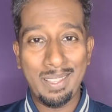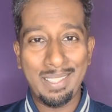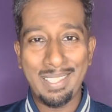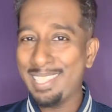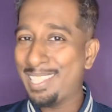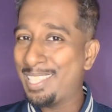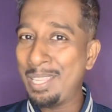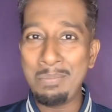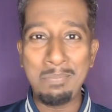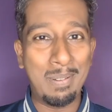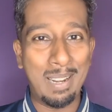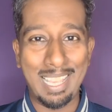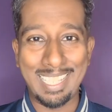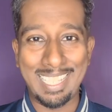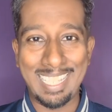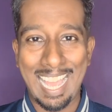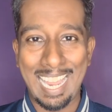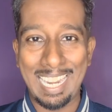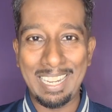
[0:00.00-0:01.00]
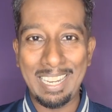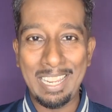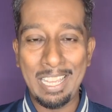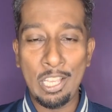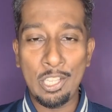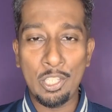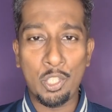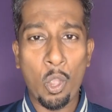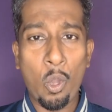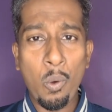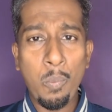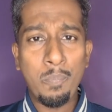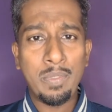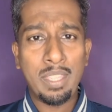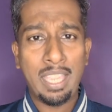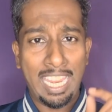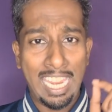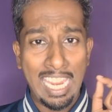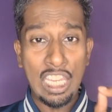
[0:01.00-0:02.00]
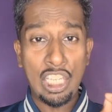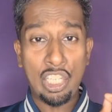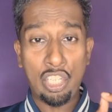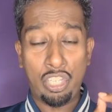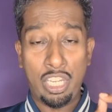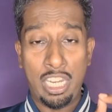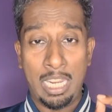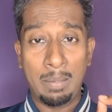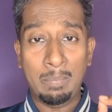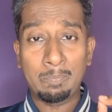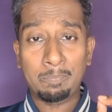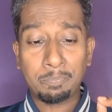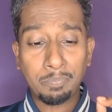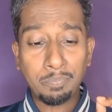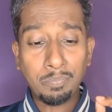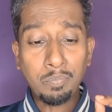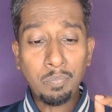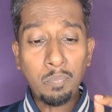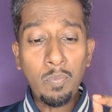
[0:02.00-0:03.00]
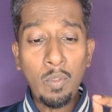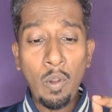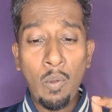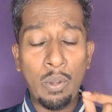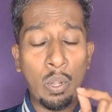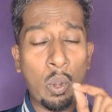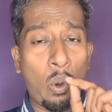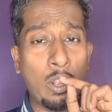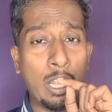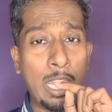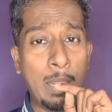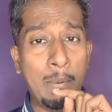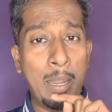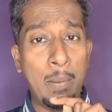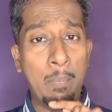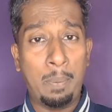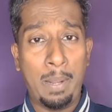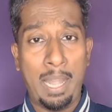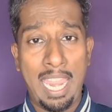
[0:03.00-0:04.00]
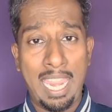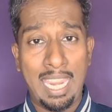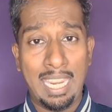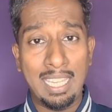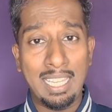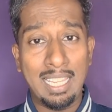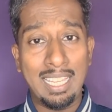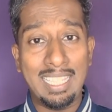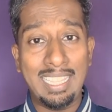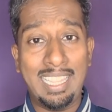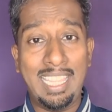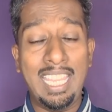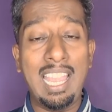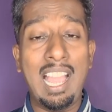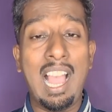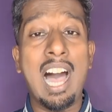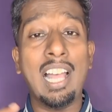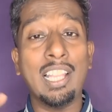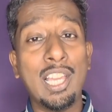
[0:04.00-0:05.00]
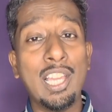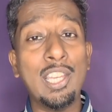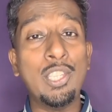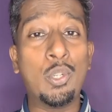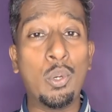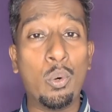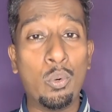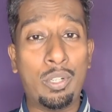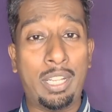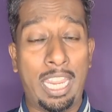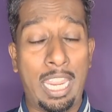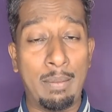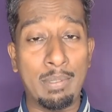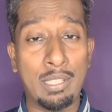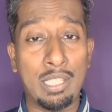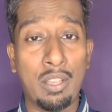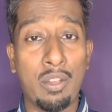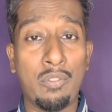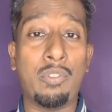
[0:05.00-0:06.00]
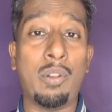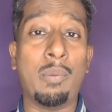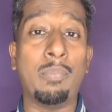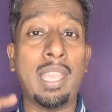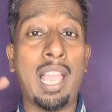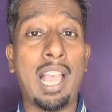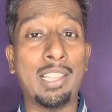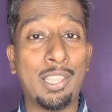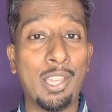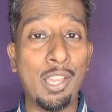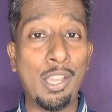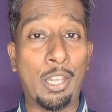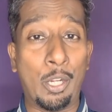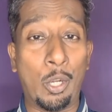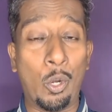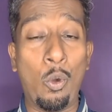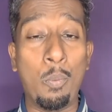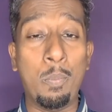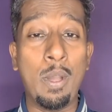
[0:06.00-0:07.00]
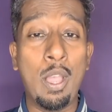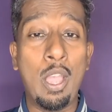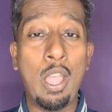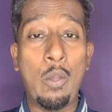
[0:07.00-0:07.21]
Simple as that. So each team will only be playing the other 2 teams from the other group,